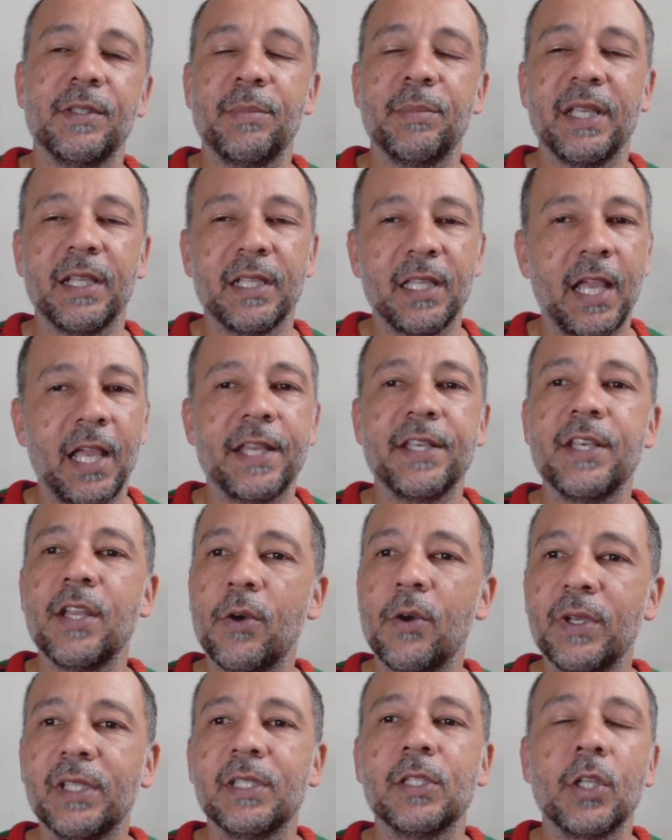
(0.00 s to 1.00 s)
PL. I
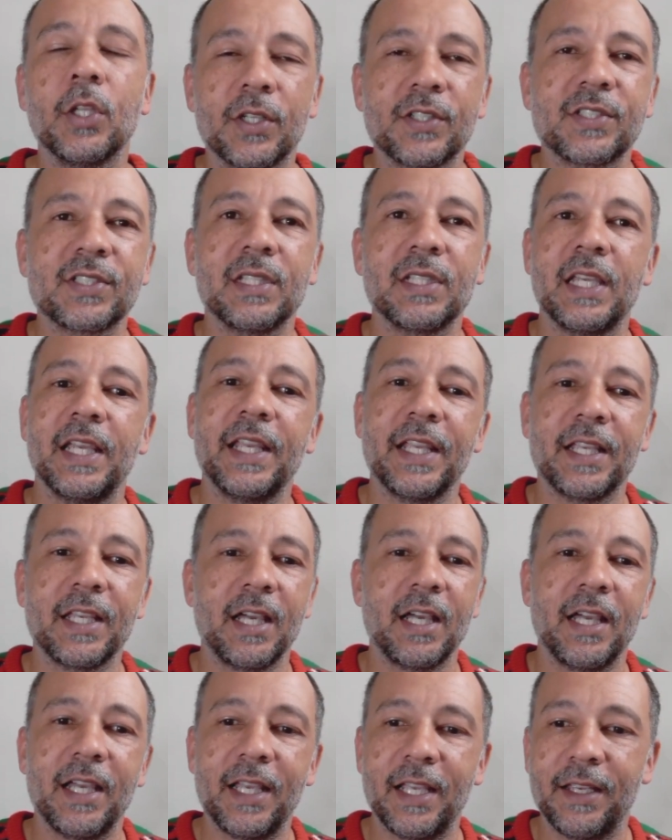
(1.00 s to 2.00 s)
know it looks like
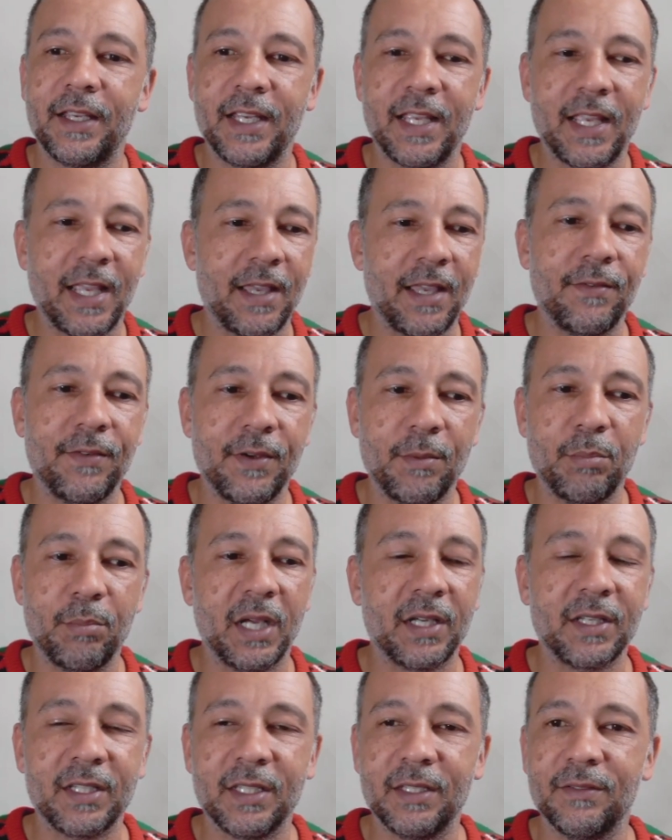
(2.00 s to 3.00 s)
I have a
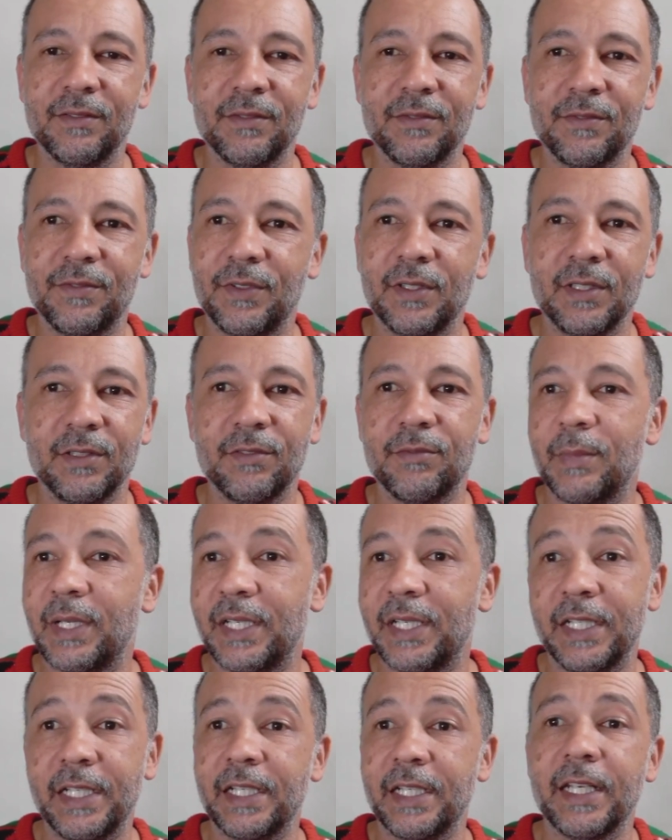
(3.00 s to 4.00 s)
bucket full of
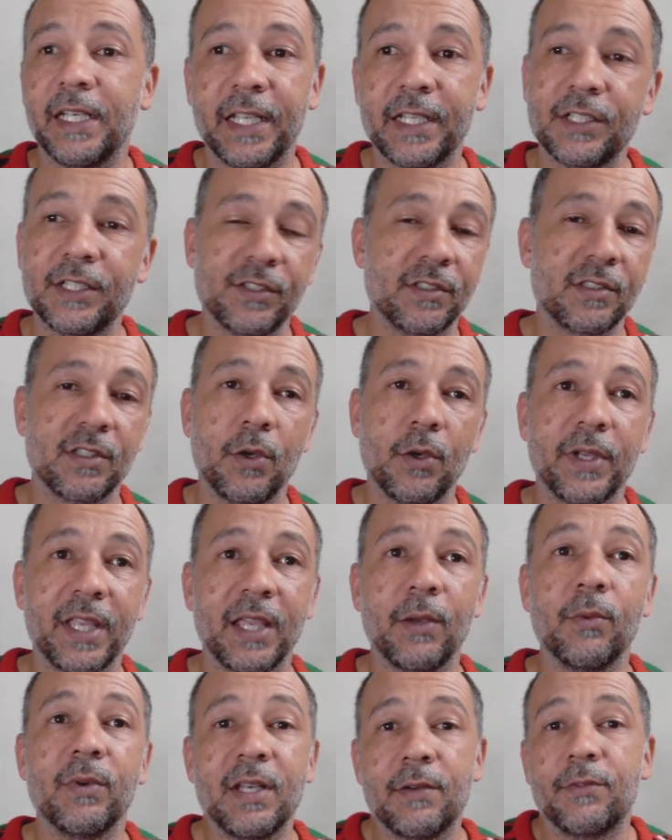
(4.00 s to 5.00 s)
money and I can just go
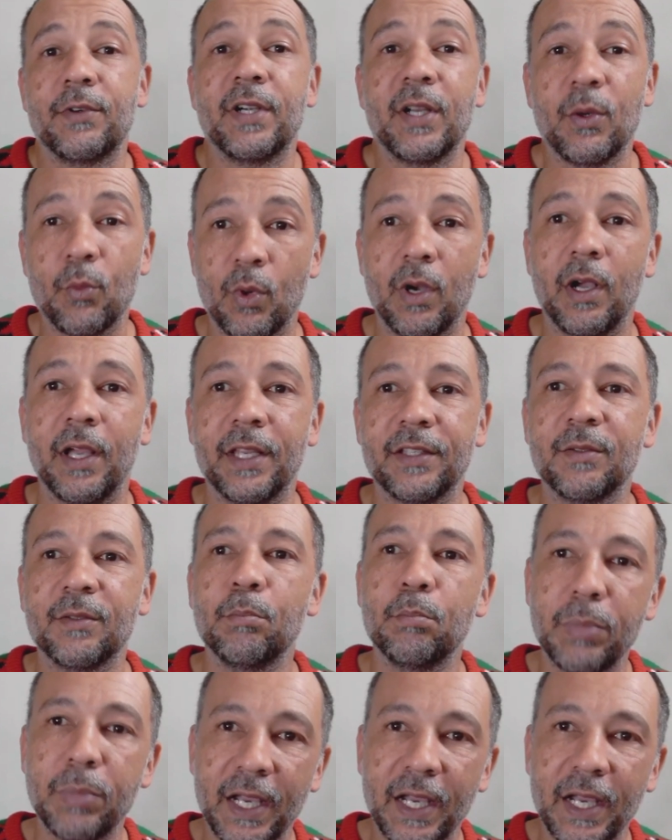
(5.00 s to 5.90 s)
get whatever I want.